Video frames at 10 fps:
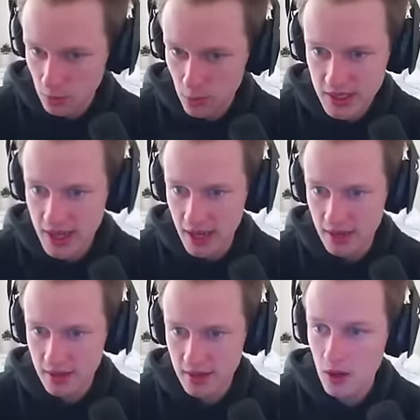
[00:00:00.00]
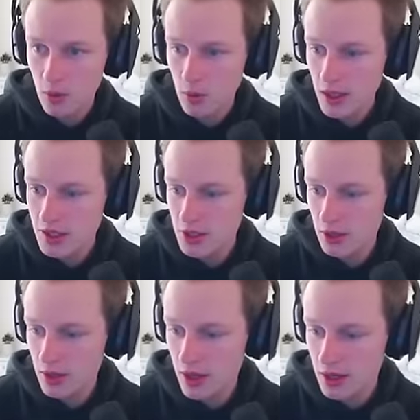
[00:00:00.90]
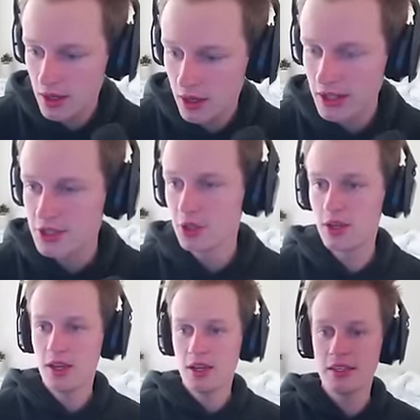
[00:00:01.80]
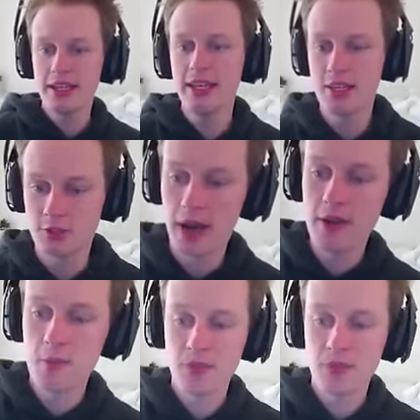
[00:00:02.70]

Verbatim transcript: What is that? What is going on? Okay, so the thing is, right?